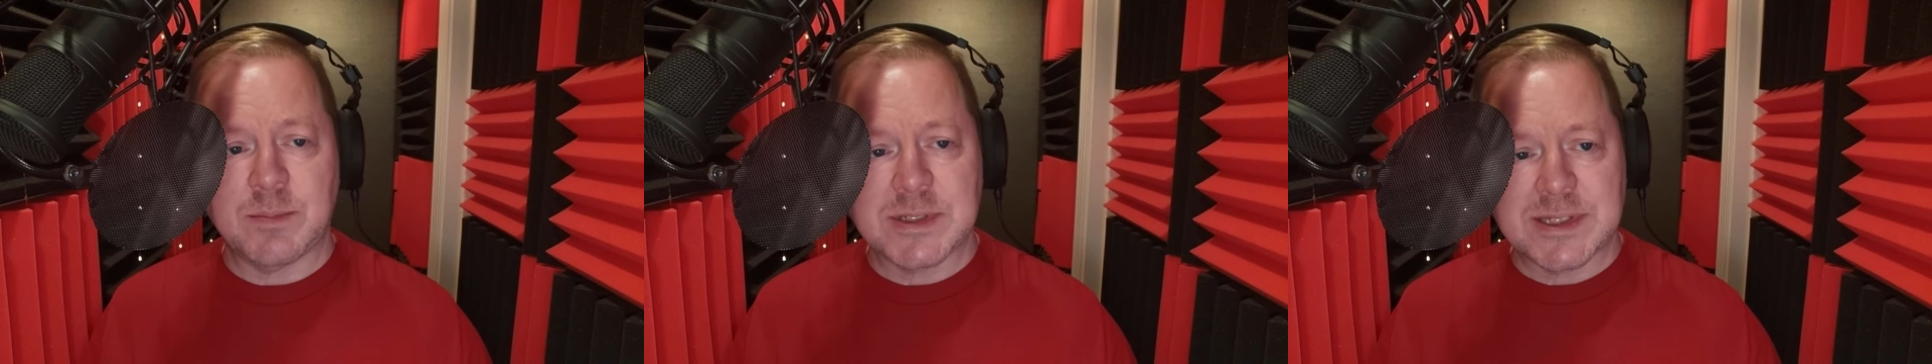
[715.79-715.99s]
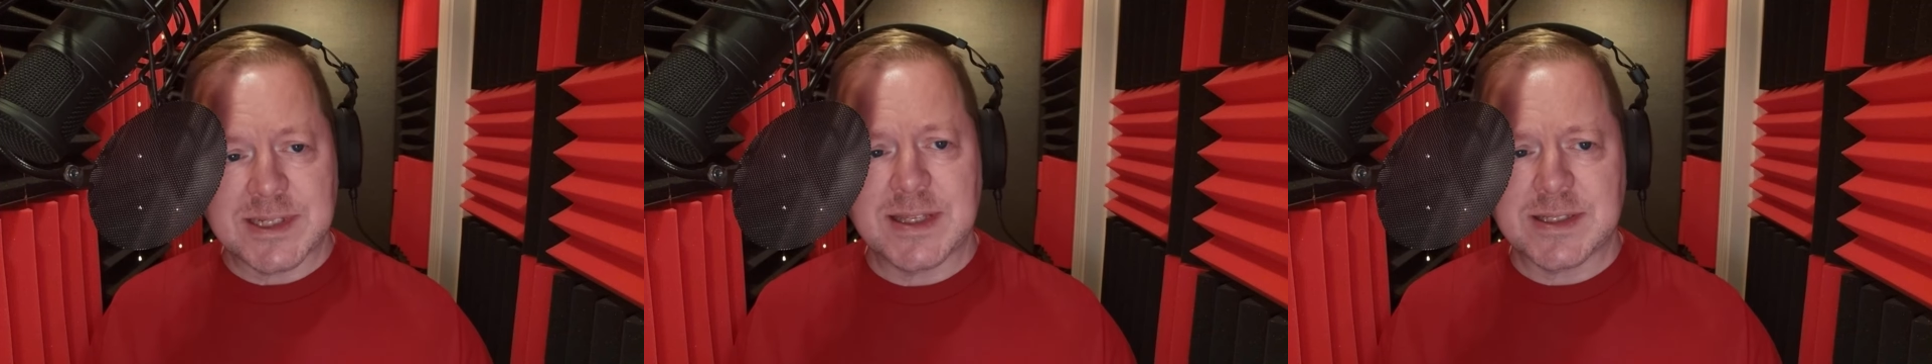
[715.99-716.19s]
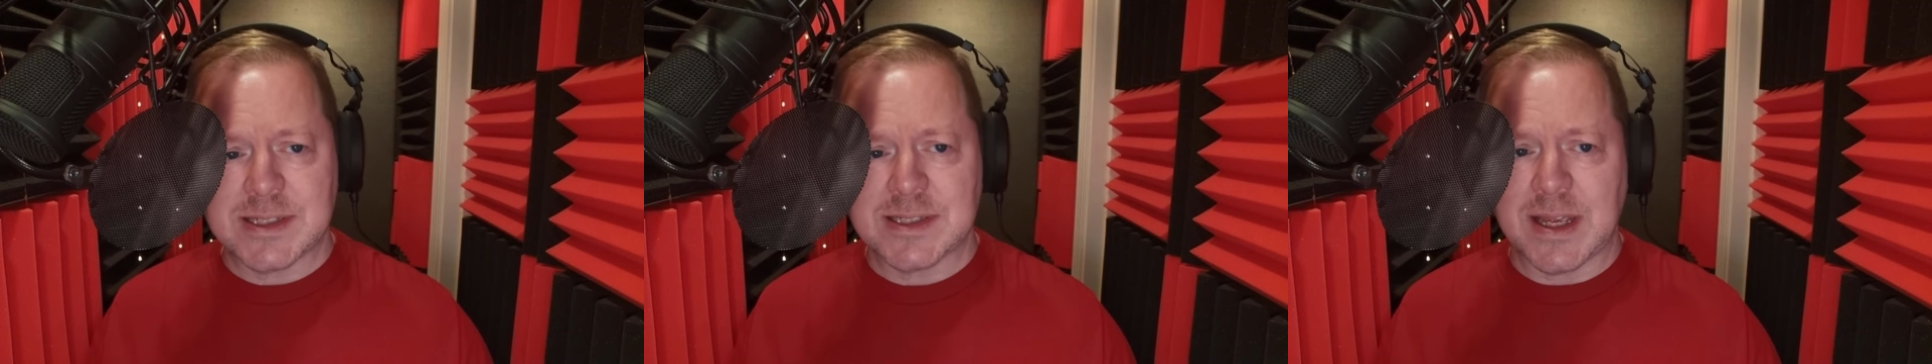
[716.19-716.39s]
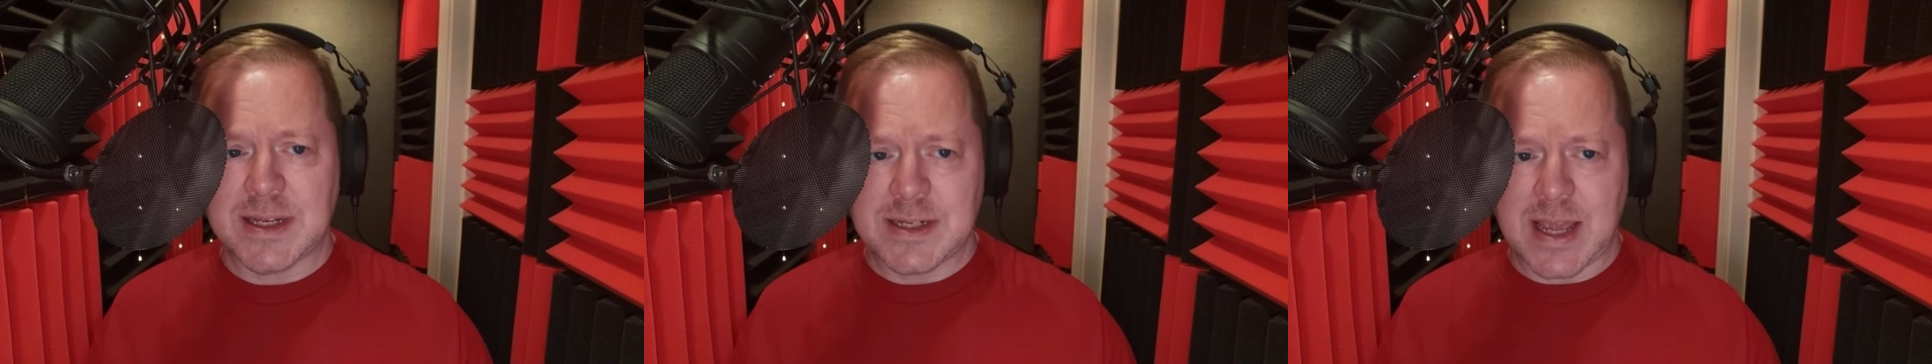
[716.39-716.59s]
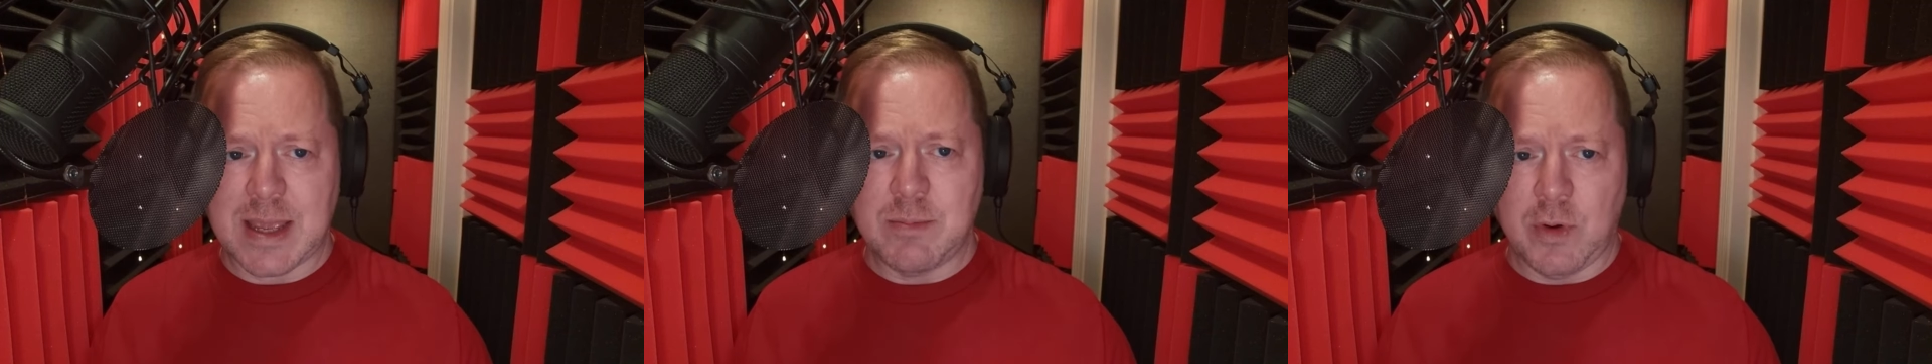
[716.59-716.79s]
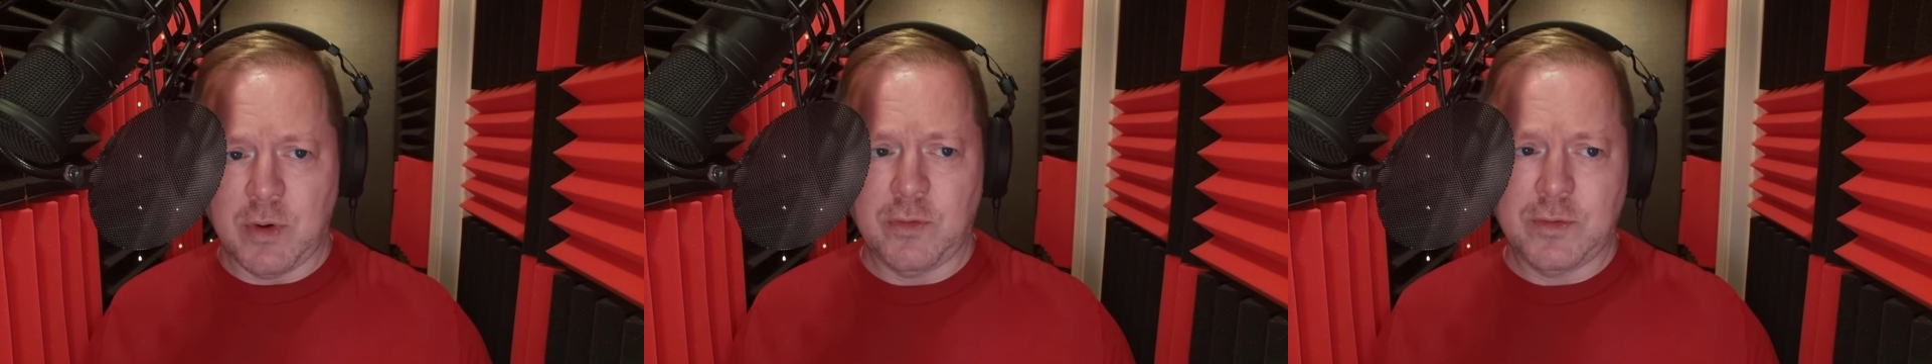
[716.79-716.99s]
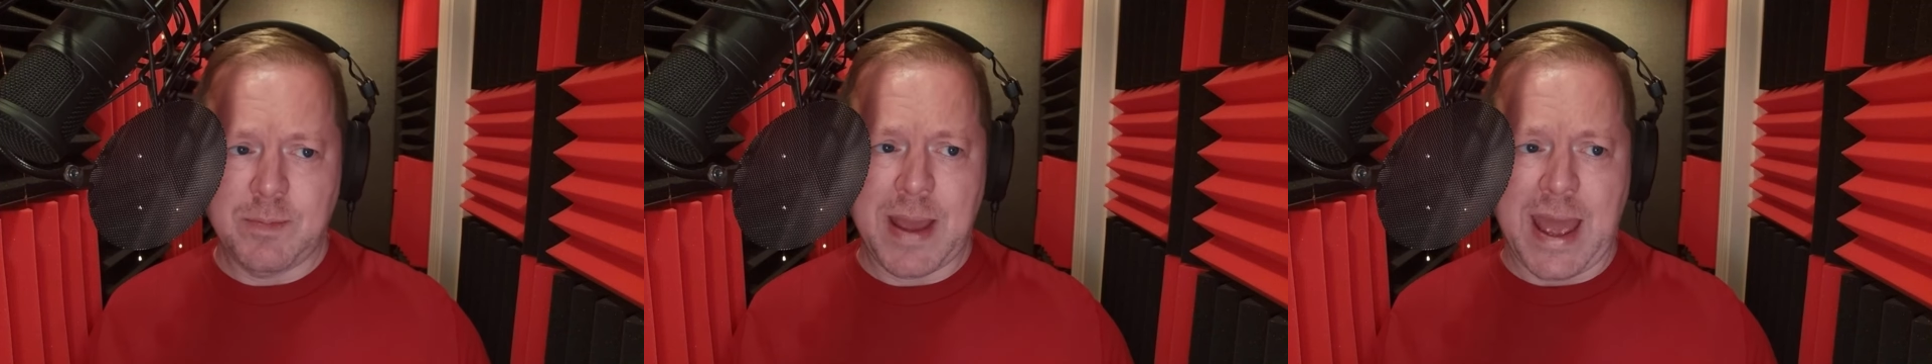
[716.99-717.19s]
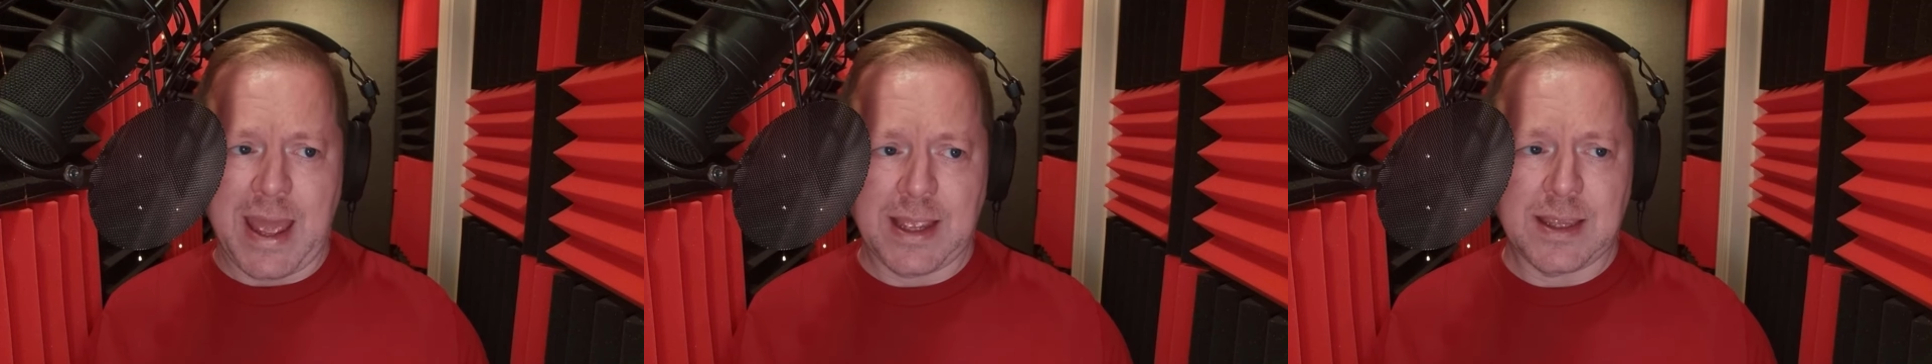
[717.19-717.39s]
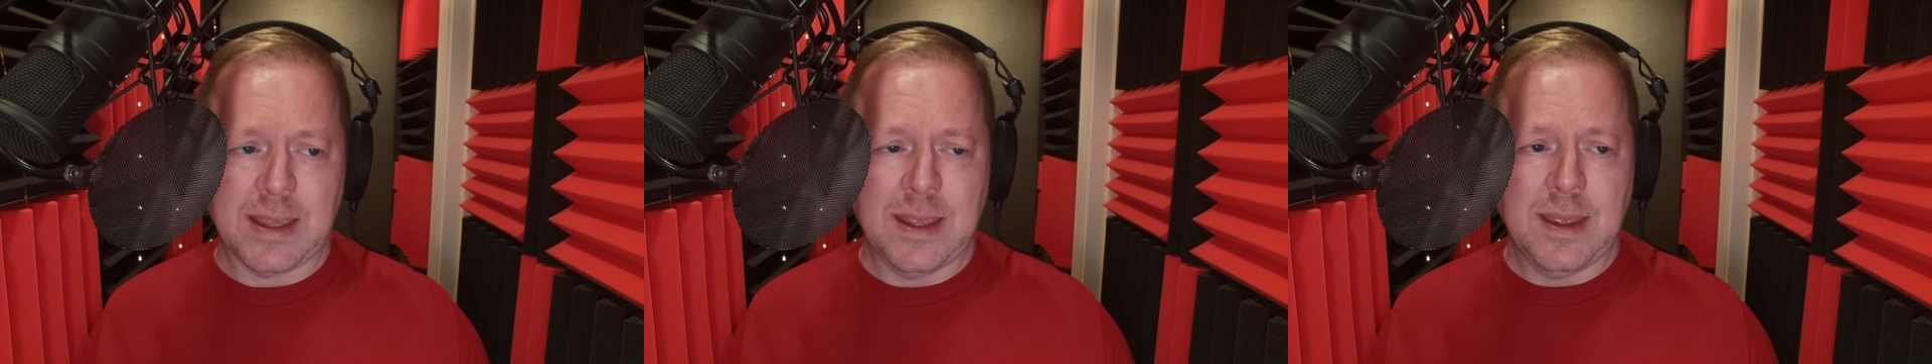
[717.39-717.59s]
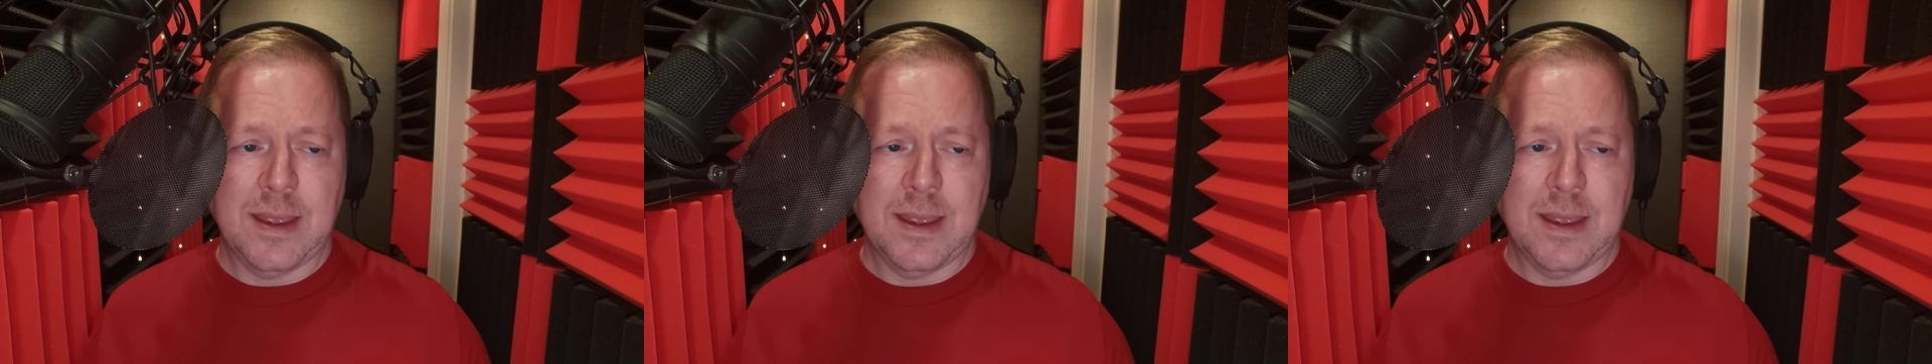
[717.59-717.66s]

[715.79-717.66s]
since Sunday moved back.